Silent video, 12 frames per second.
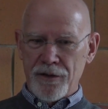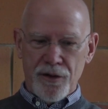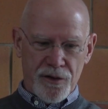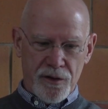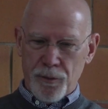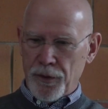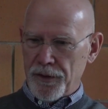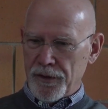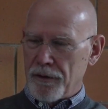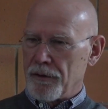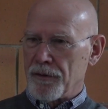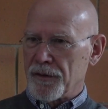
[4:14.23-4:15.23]
just the
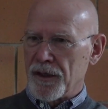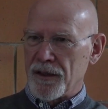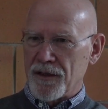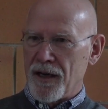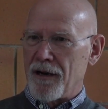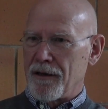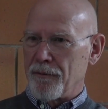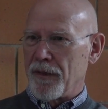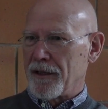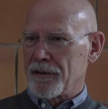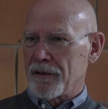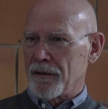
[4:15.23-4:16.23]
person who sits down and
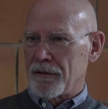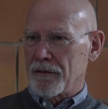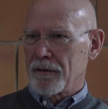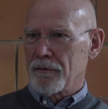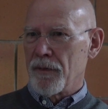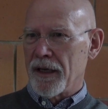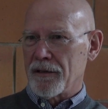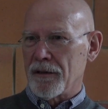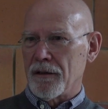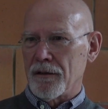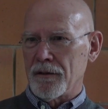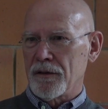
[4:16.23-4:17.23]
makes
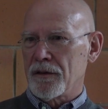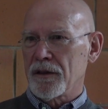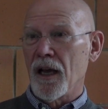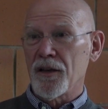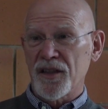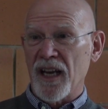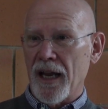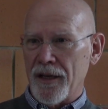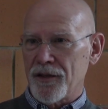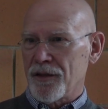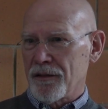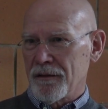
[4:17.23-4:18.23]
a
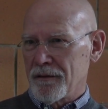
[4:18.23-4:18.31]
sketch.